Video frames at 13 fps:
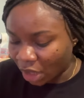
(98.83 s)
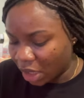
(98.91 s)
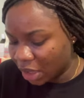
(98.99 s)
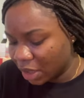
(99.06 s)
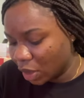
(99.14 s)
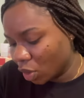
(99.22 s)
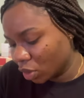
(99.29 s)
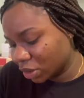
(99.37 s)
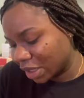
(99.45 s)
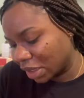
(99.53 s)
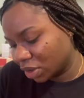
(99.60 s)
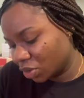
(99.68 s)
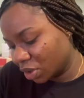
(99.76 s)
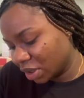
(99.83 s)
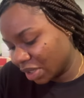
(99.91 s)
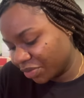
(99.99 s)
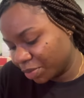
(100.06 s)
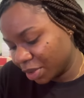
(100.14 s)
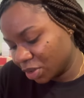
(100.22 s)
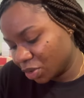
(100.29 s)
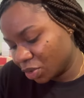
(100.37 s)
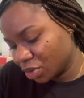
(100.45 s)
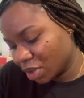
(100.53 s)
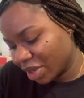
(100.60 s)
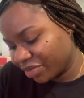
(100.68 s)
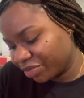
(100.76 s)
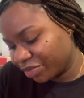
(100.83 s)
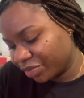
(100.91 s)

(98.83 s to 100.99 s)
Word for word: a lot actually i've been i've